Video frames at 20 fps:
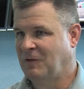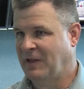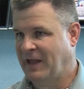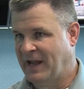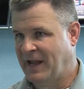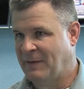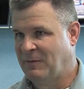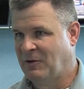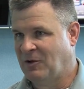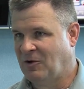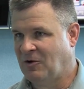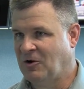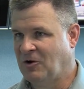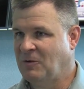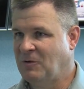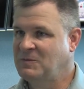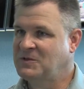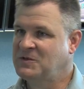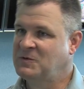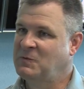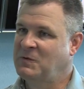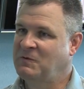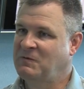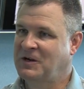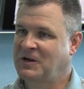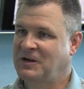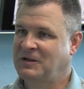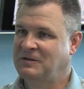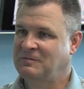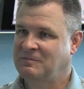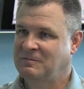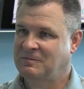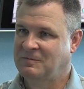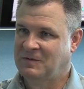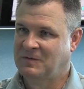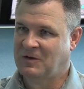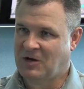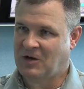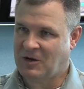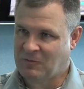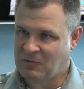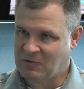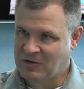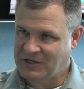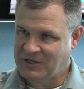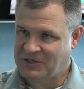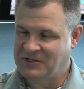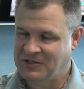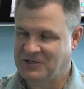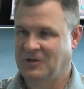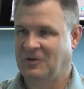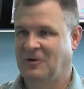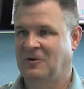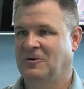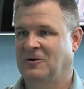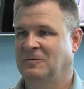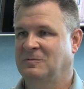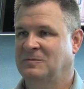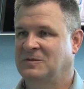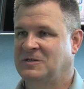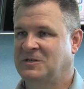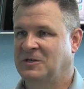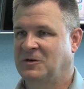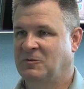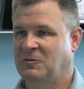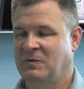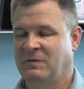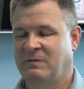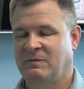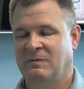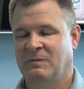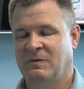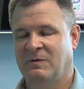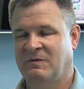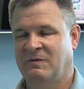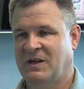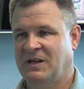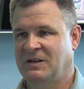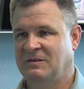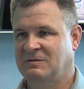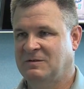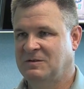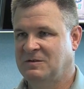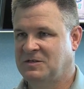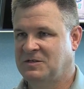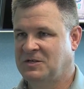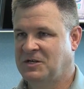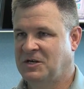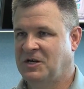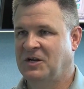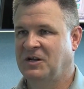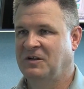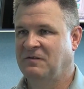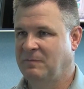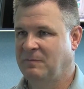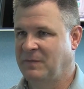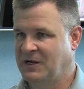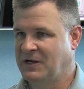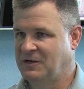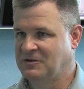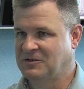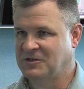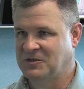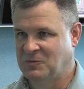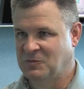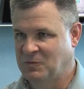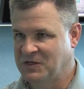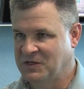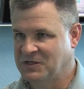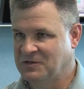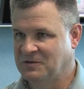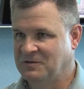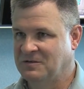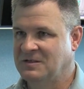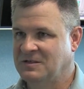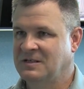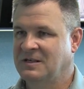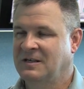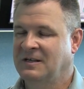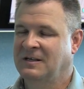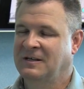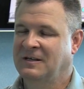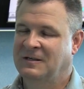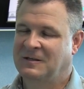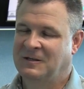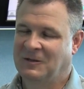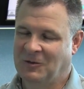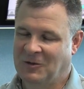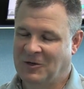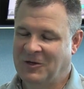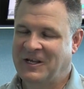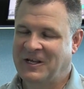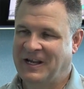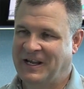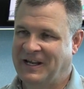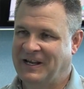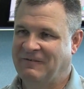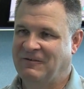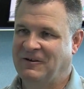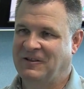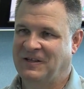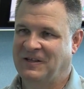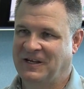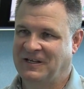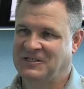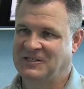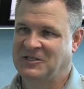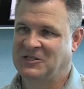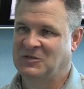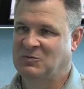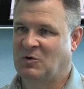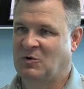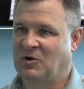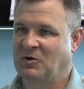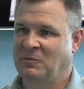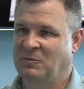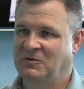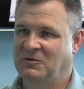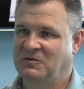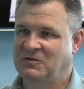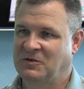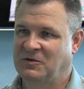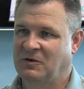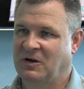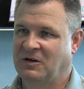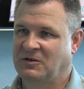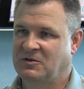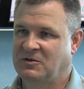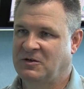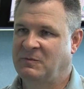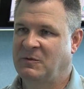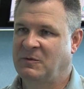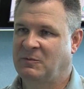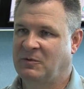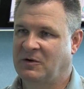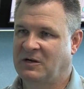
lab alarms and we've got operations alarms. So we've, we've got a ton of bells and whistles looking at everything as this water moves through our treatment